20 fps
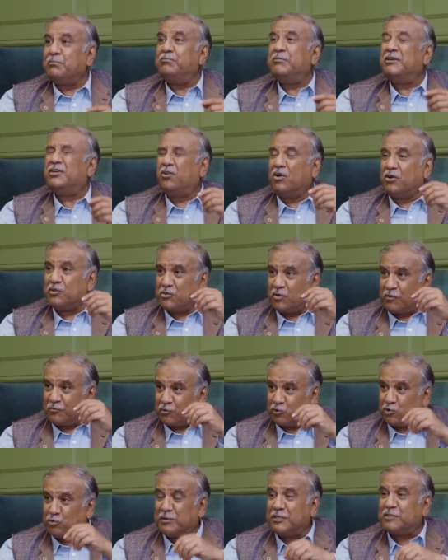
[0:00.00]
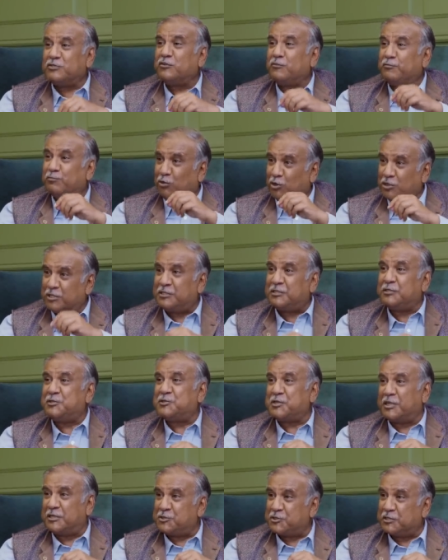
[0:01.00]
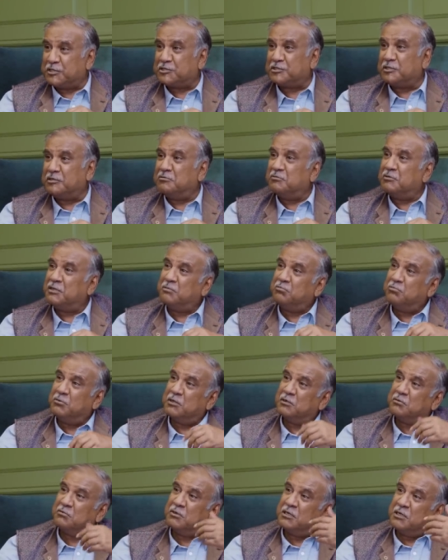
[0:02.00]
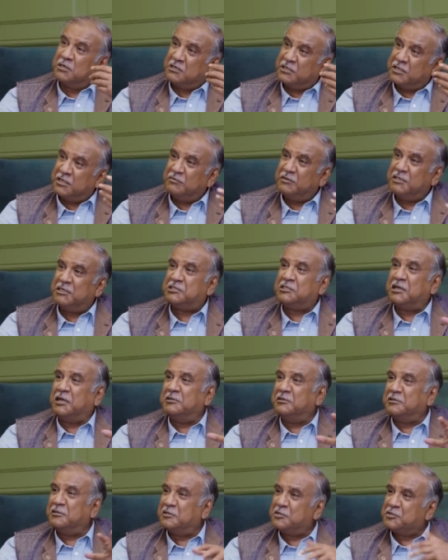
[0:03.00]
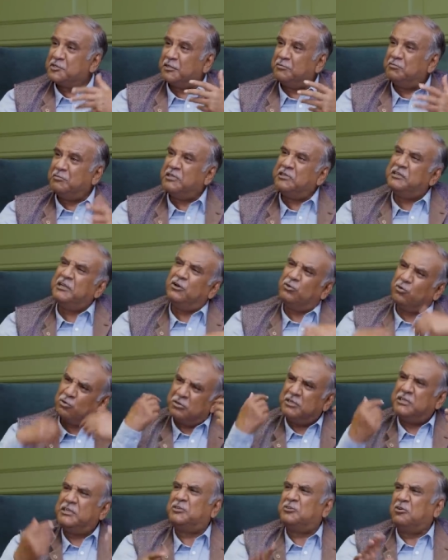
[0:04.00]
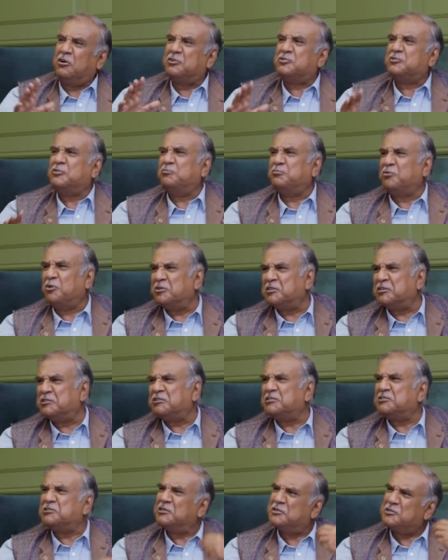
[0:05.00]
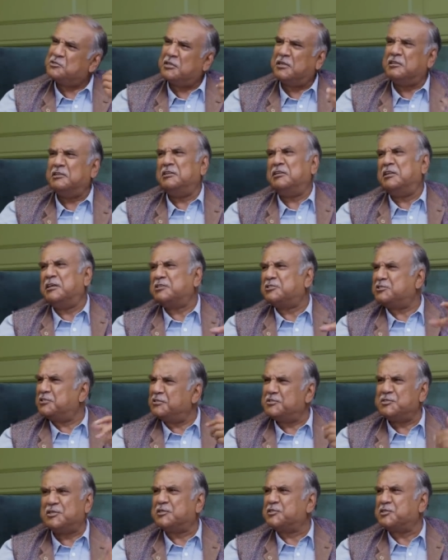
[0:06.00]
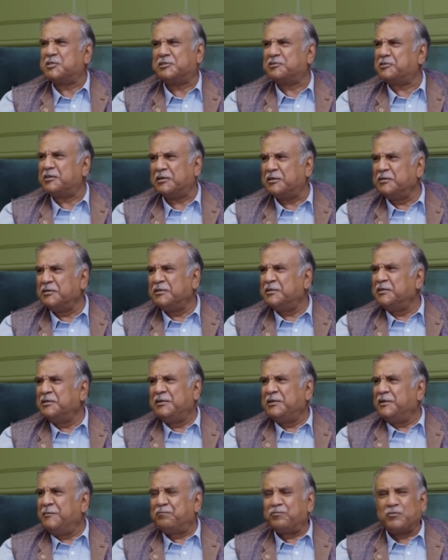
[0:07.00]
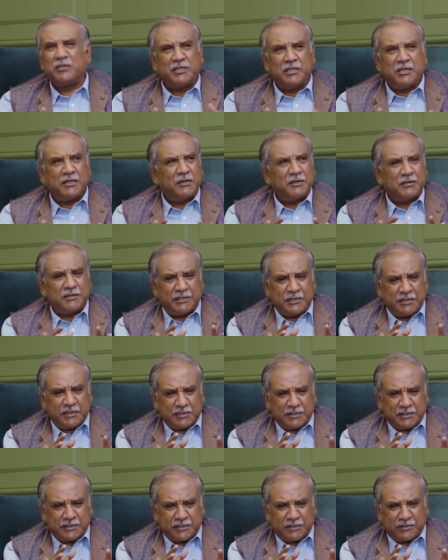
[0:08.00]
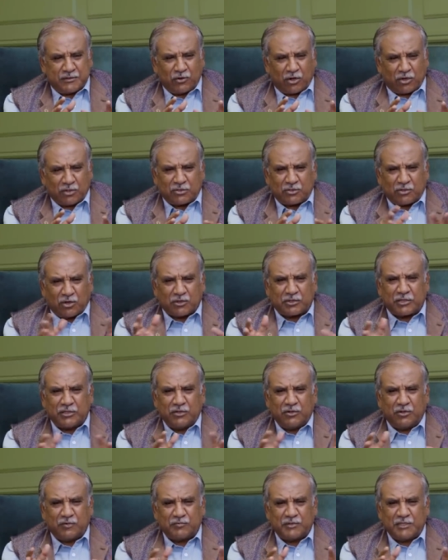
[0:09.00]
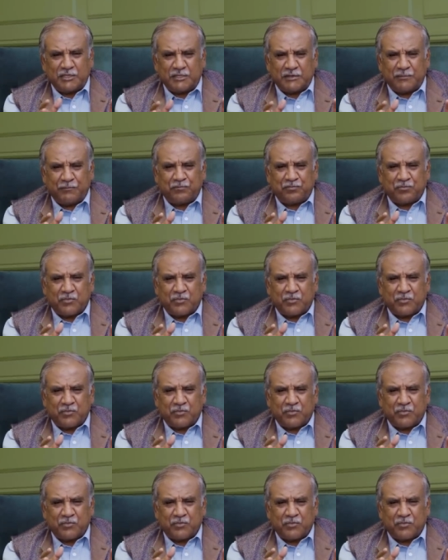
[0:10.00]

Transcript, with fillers: because of too much of politicization. TV channels and media only talks of politicians and elections, etc. They're not talking of the